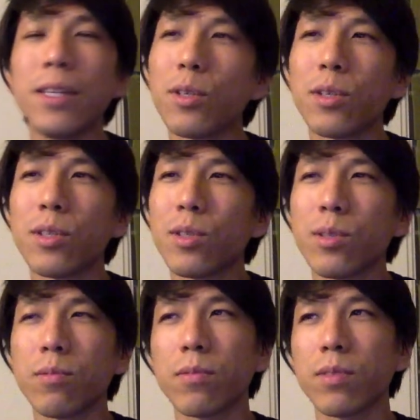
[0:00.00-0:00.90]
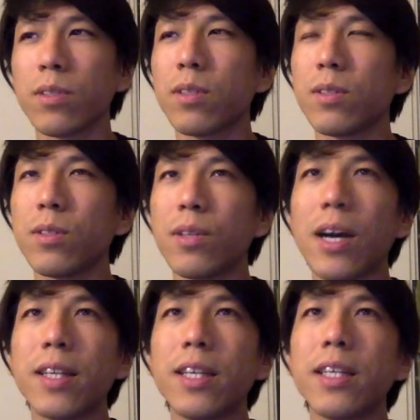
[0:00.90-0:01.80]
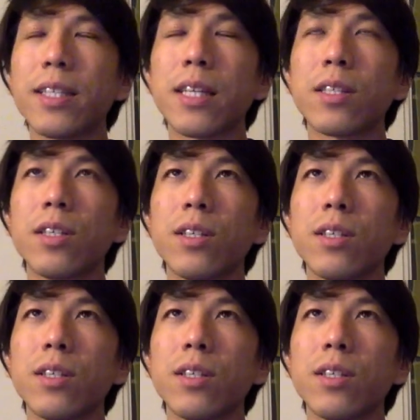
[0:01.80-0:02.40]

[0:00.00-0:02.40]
the idea is that